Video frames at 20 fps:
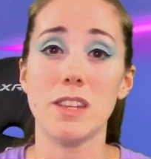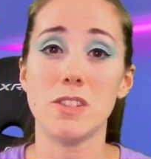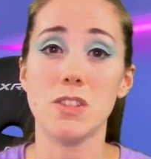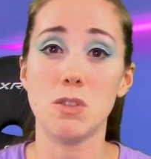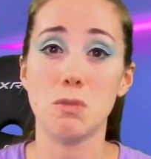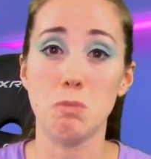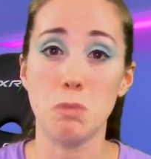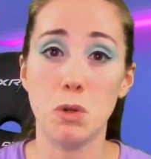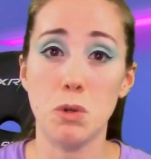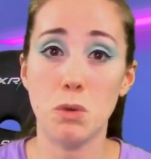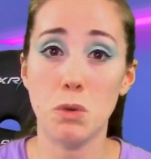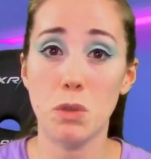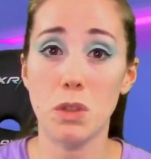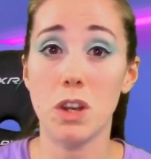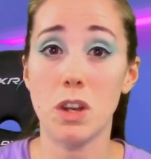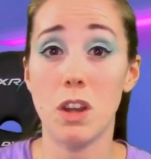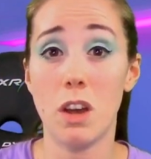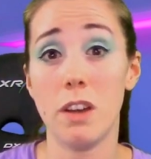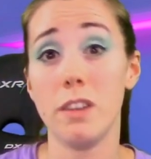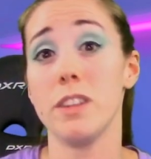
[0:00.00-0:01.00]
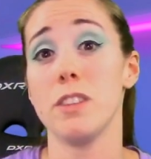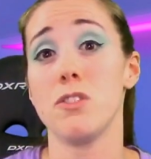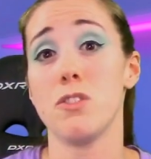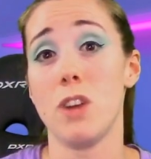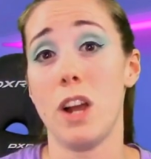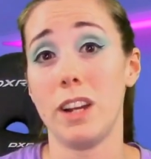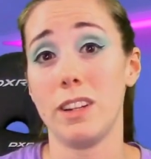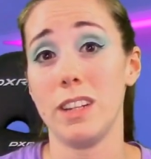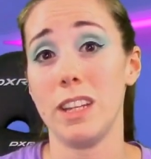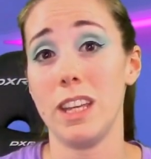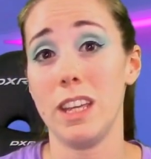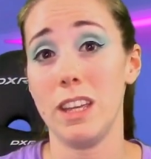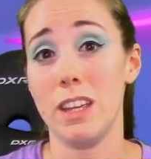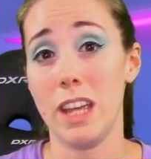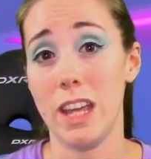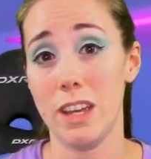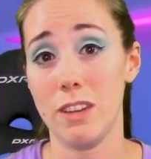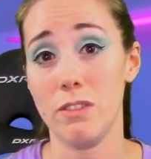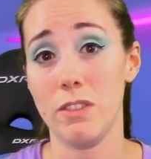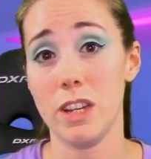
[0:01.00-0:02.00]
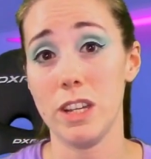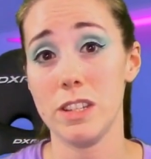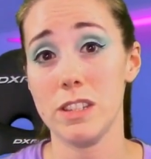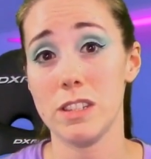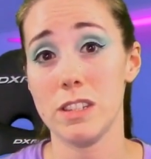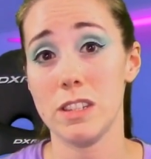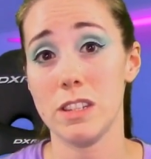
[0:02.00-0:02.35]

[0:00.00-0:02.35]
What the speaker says: smooth, non-distracting canvas.